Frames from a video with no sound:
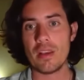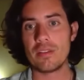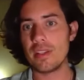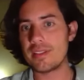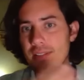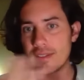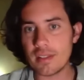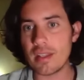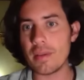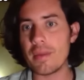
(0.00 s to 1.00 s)
This is
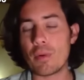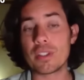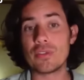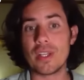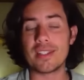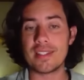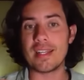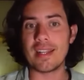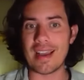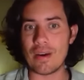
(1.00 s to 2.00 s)
important to
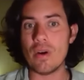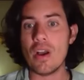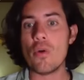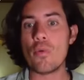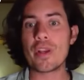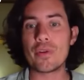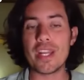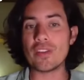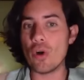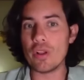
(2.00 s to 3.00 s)
understand how we
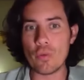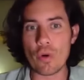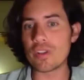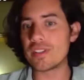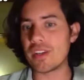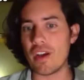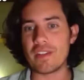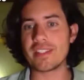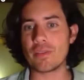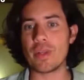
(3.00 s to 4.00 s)
create all the wars, the
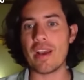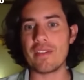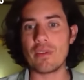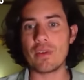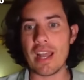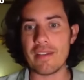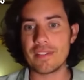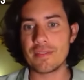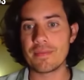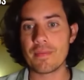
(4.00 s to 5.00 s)
conflicts that we have in our lives.